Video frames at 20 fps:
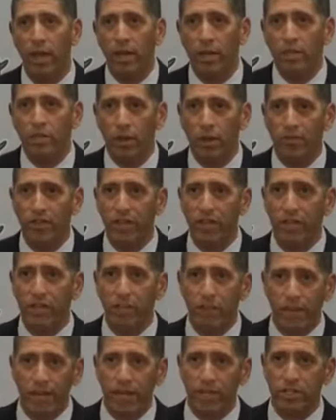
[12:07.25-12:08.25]
So I think the
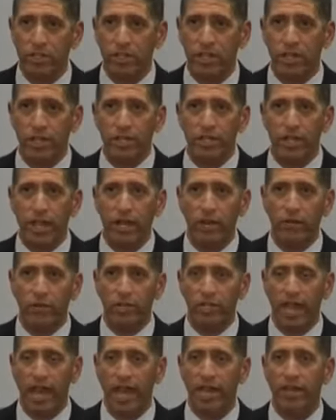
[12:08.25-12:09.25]
biggest thing is how to
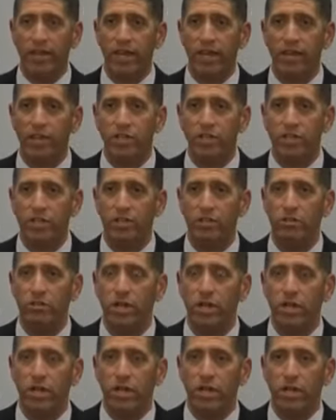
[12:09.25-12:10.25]
attack that issue
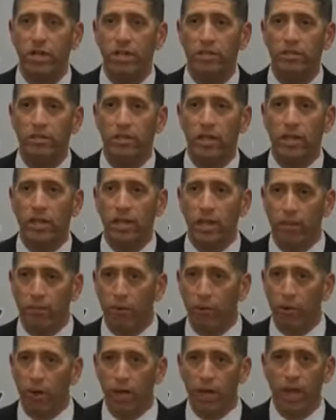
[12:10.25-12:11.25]
is uh, number
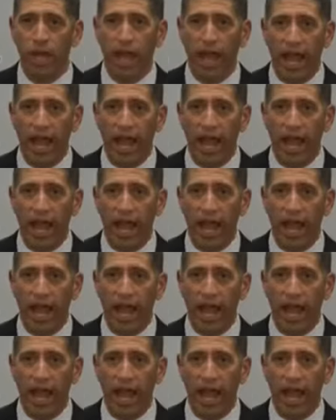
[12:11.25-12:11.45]
one,